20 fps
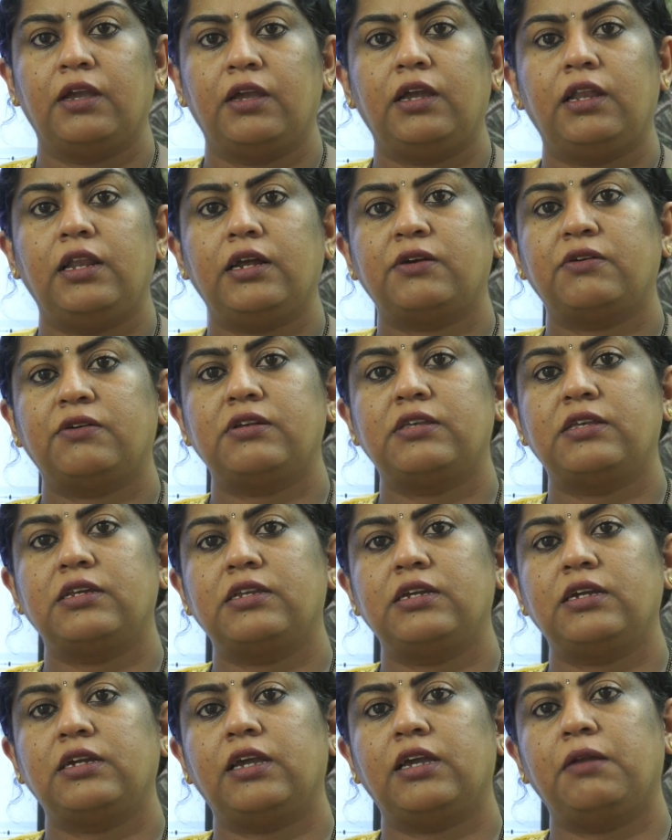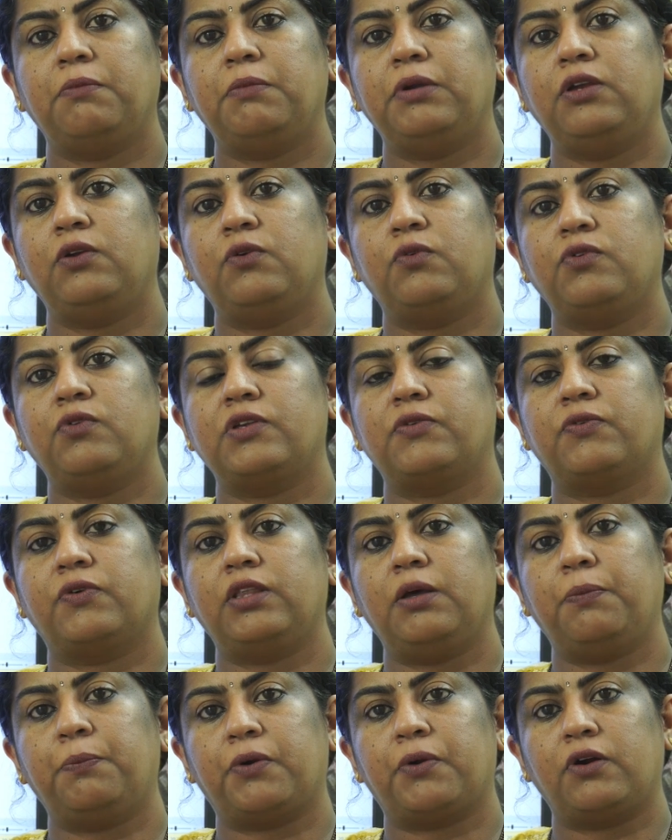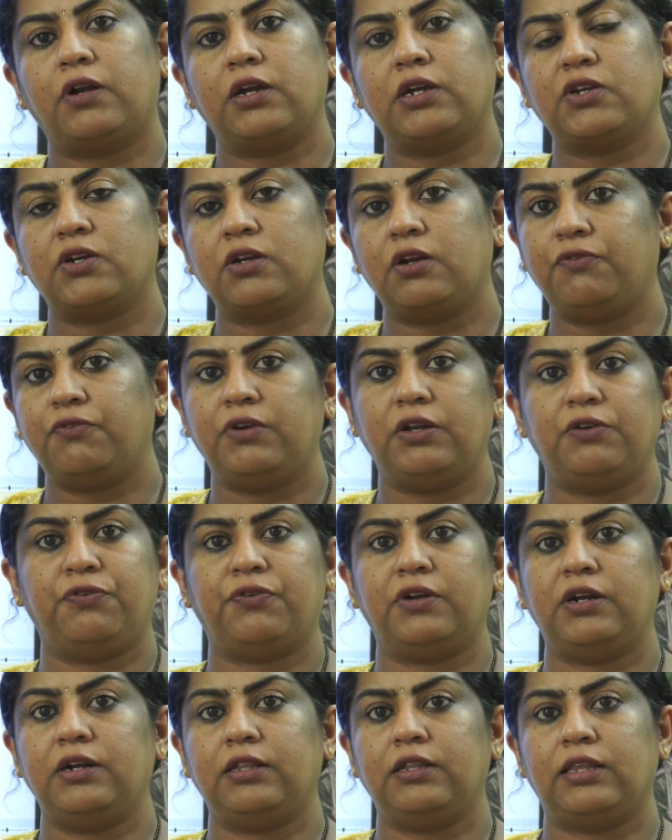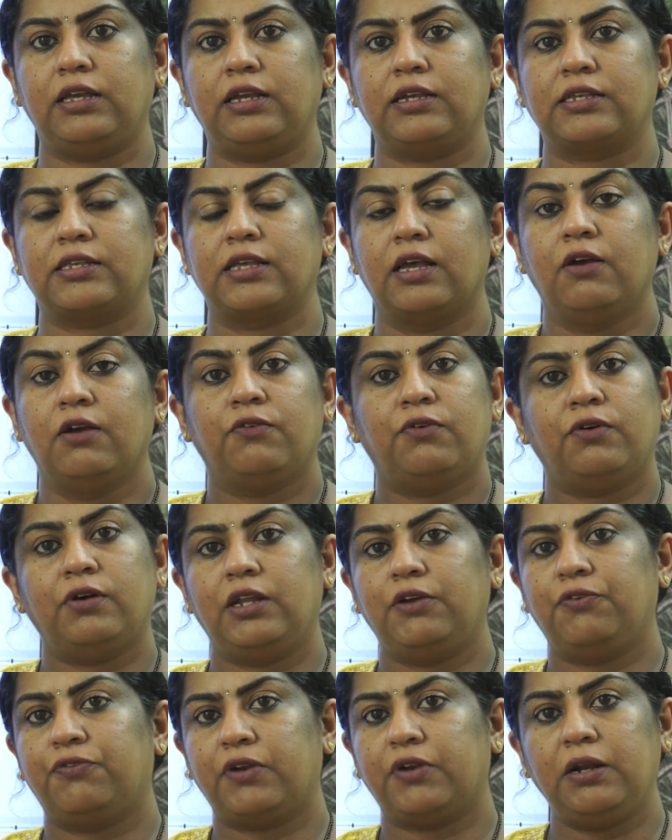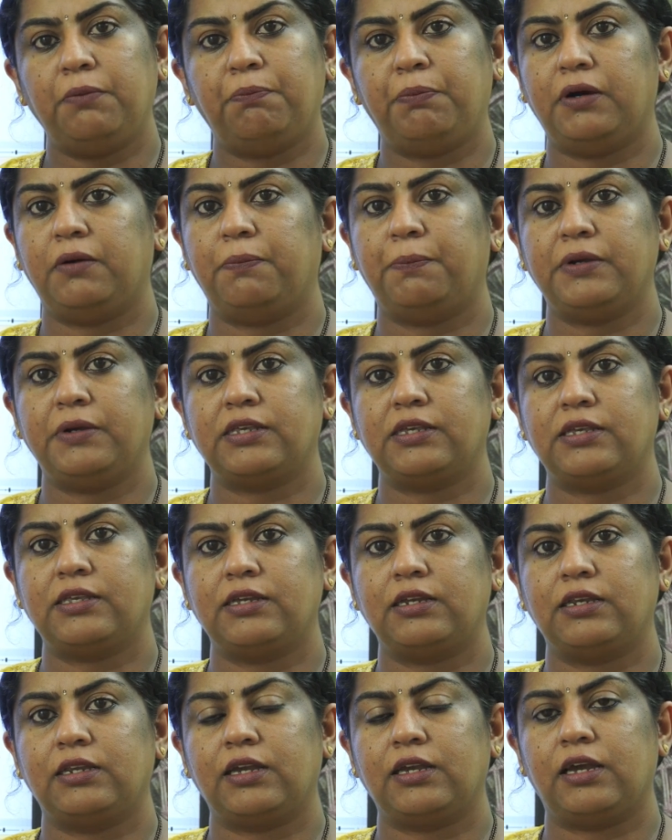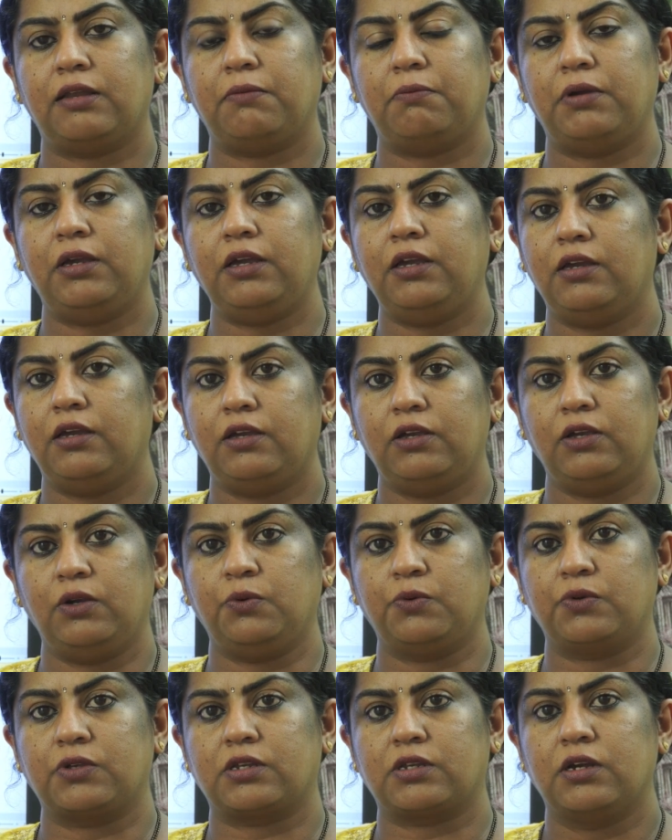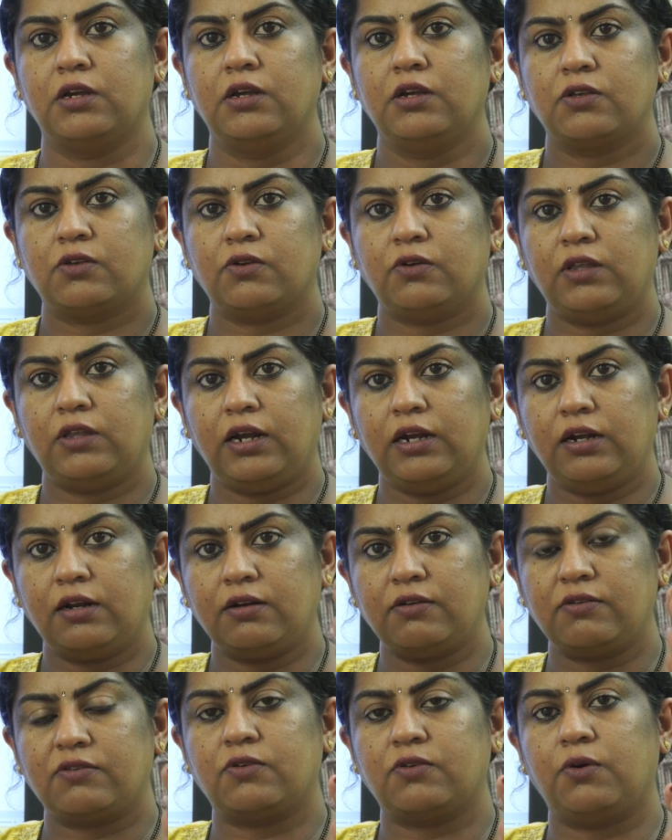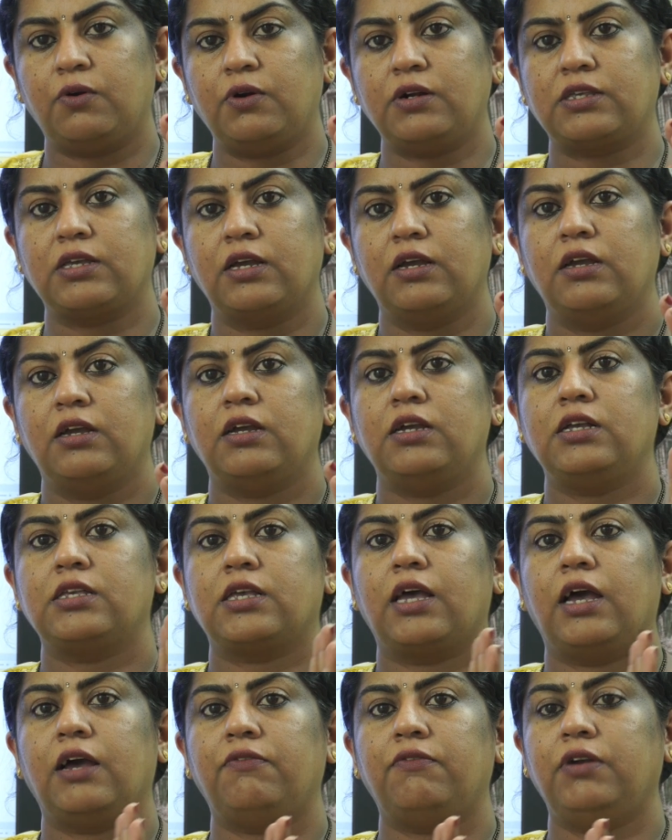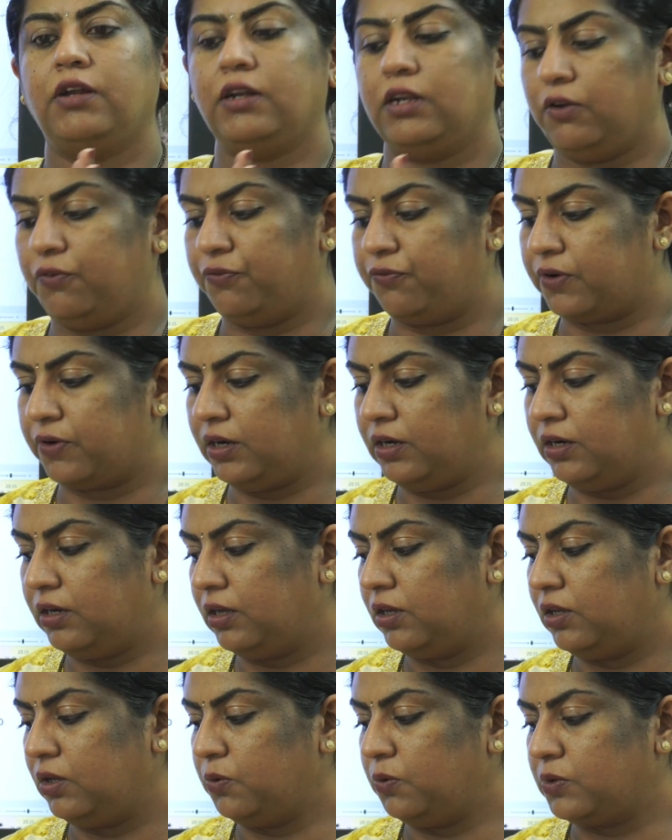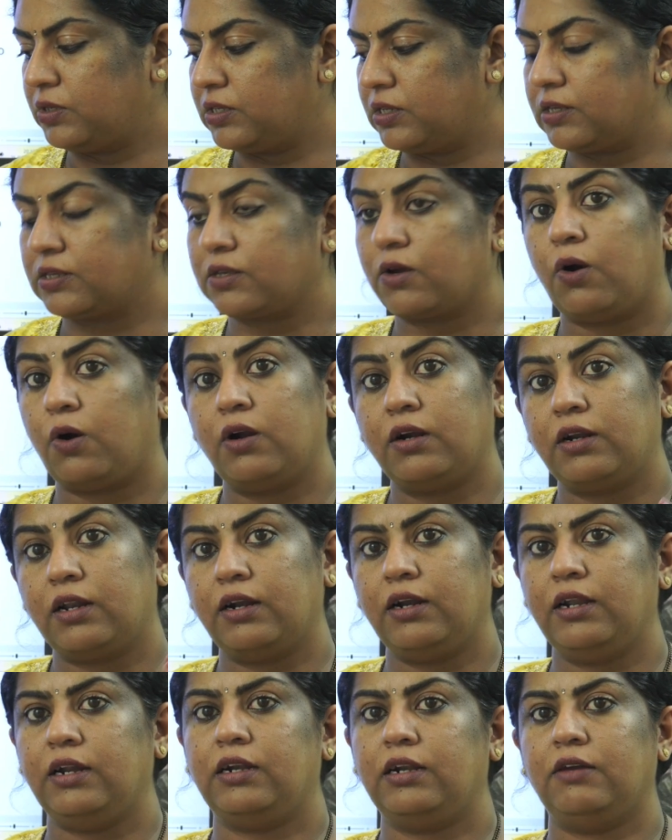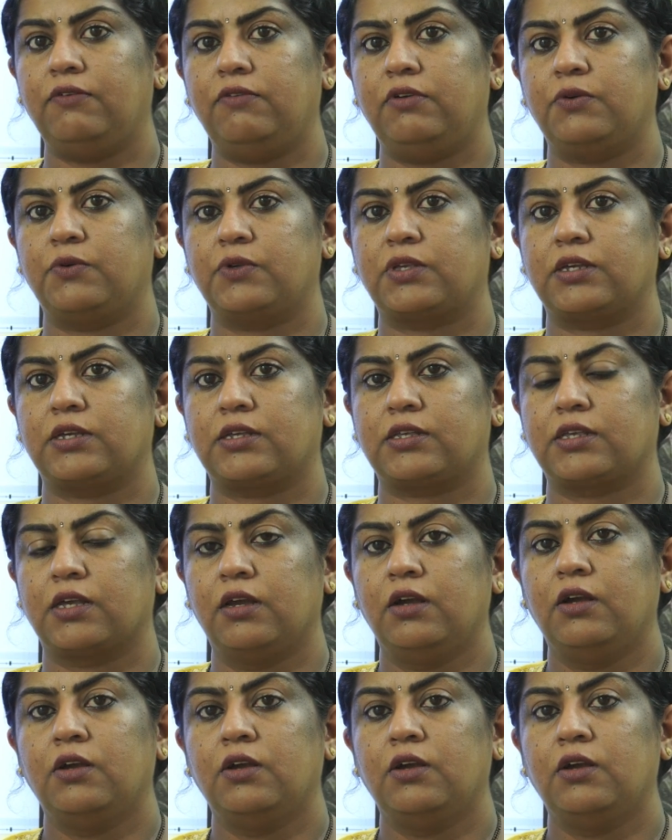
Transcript: Electricity can be used for the production of different things. For different purposes it can be used. So that resource is having different uses, alternative uses.